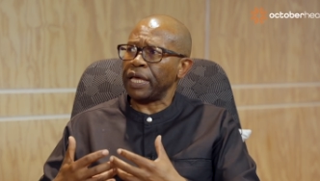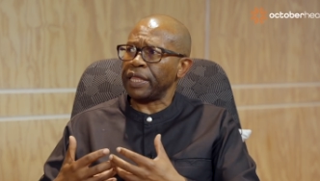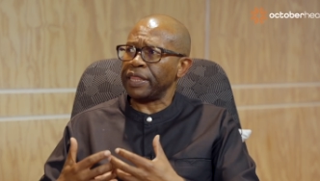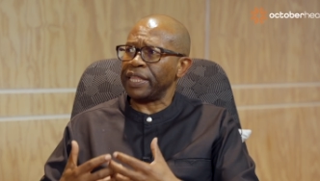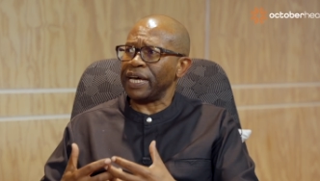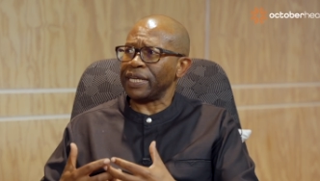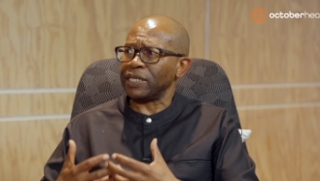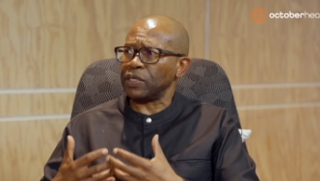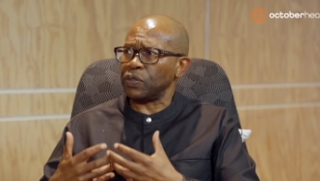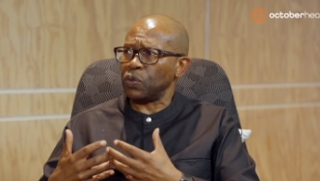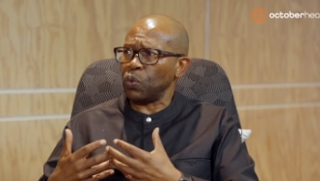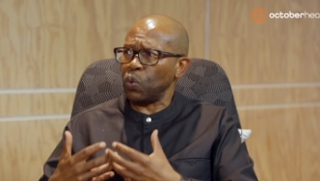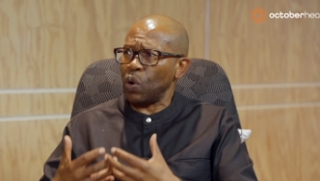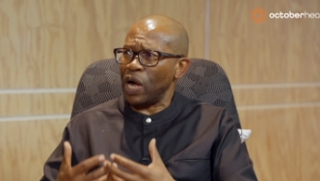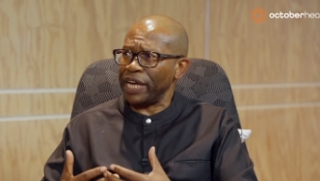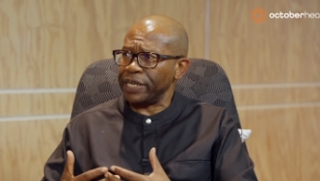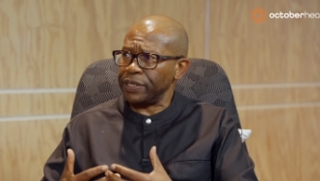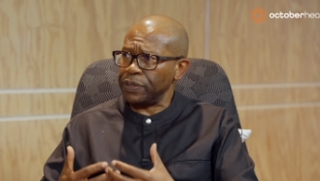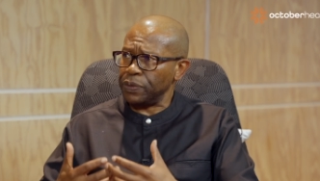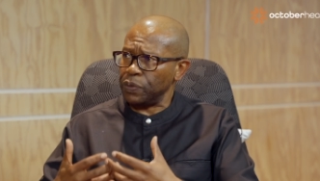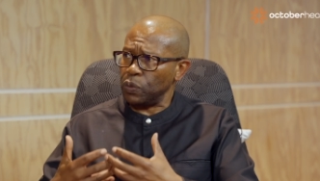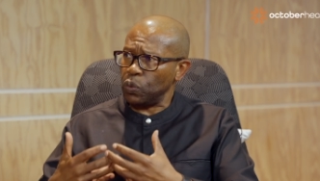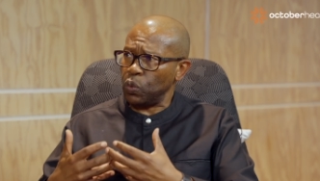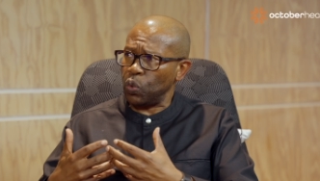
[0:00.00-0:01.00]
that
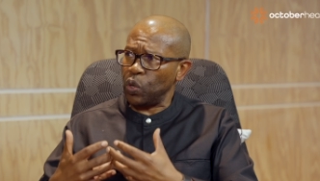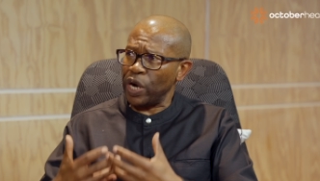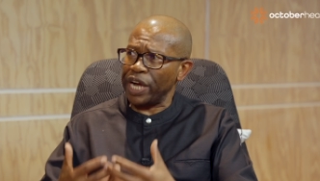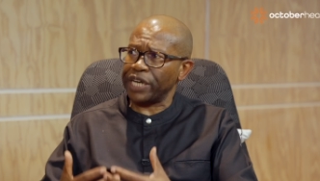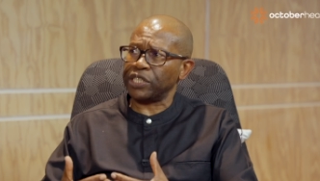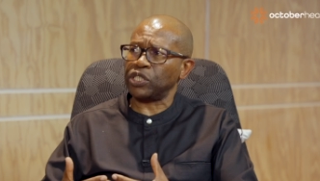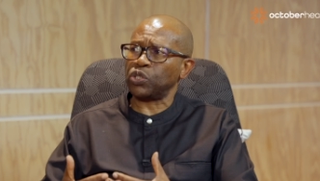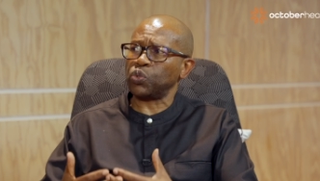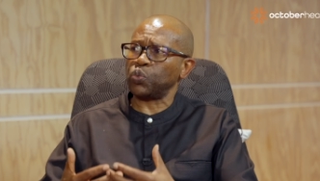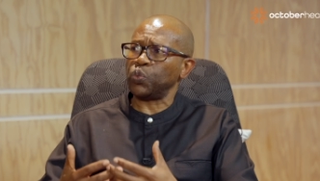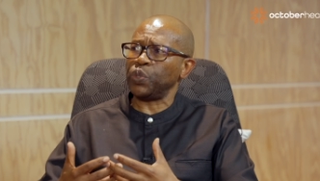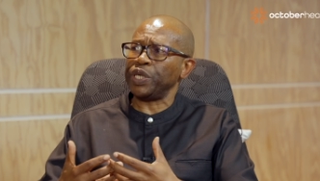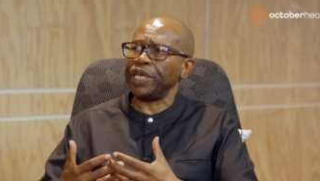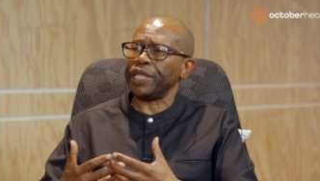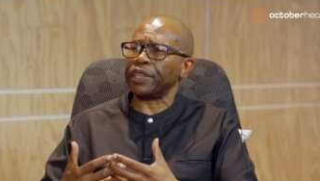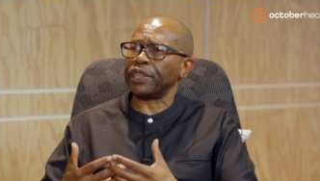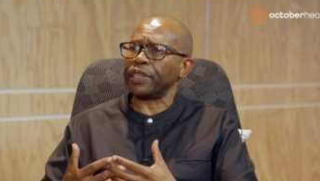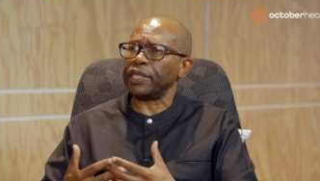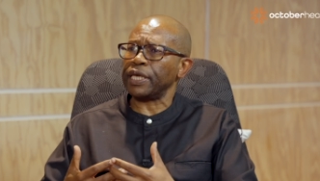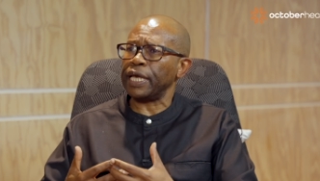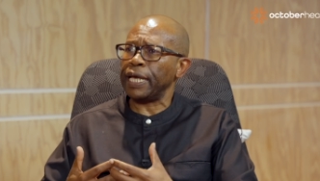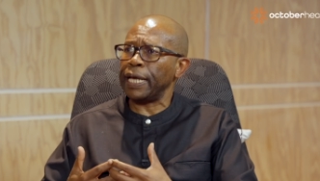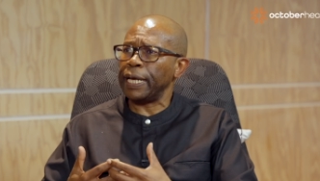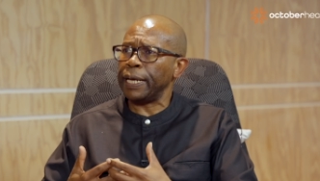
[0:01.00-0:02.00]
one works
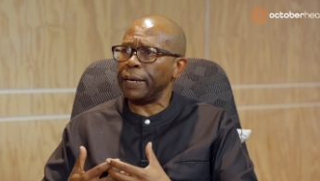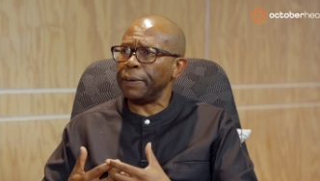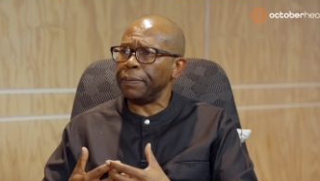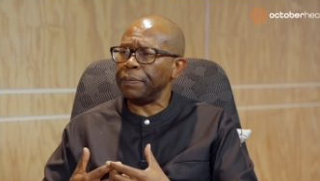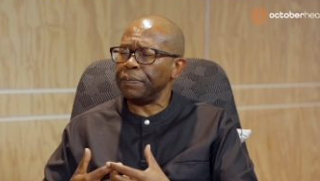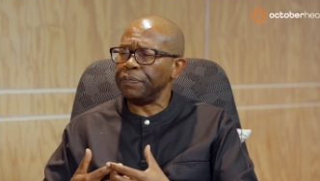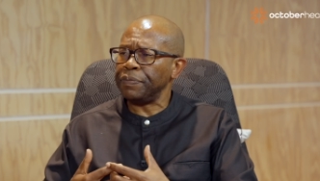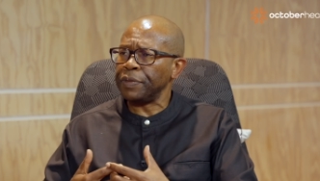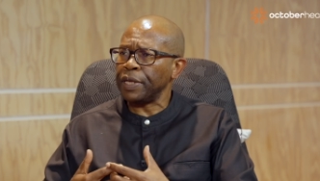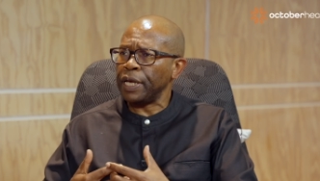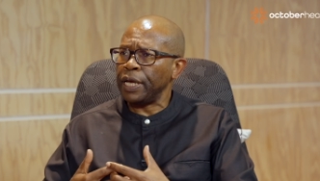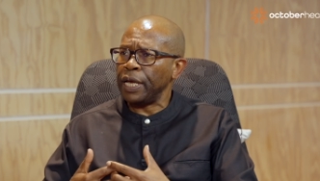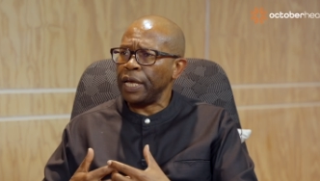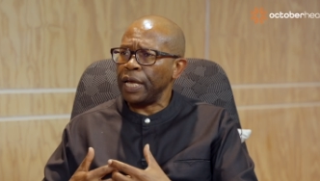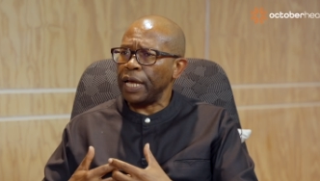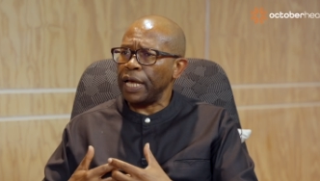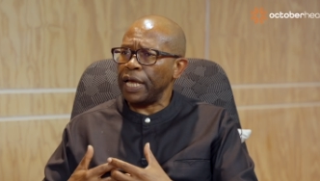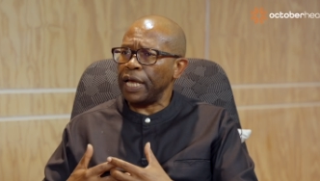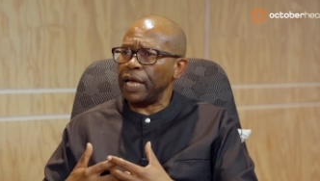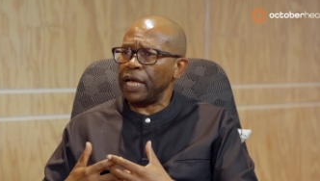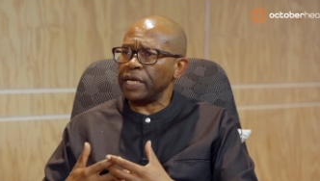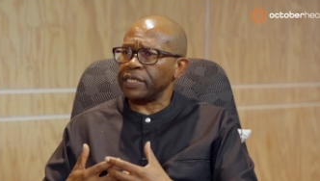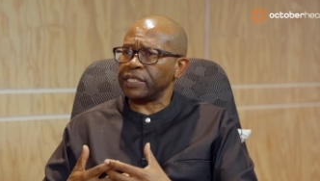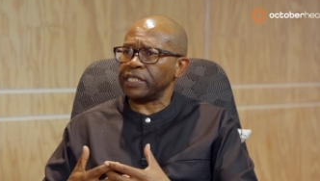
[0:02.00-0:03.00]
with
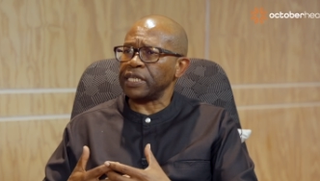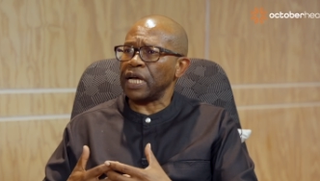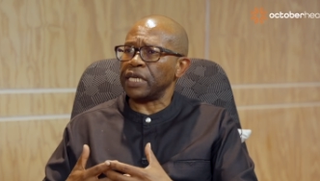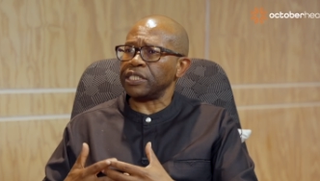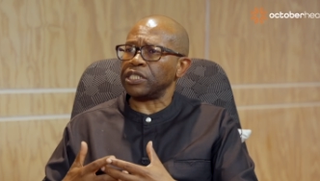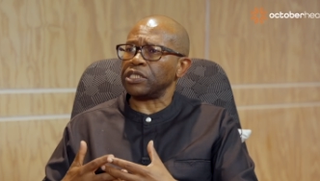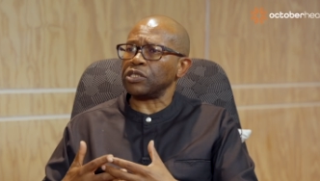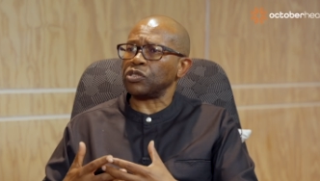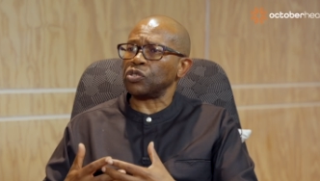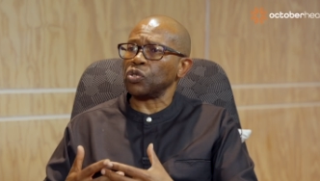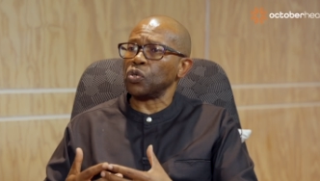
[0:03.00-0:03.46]
as such.